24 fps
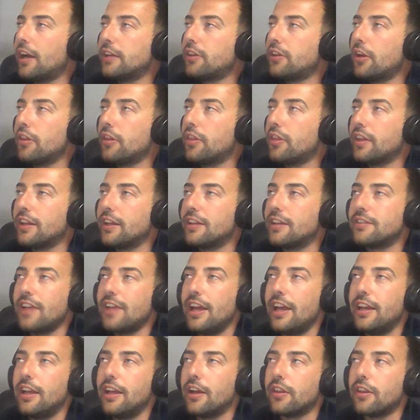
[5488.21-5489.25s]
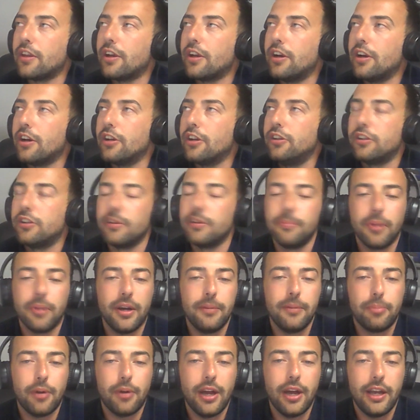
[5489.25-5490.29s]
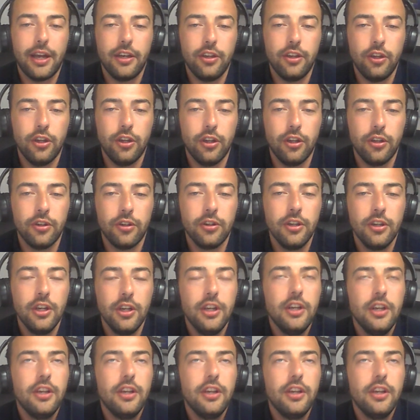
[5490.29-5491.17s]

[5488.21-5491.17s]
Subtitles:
I don't think there's any other car you can buy brand new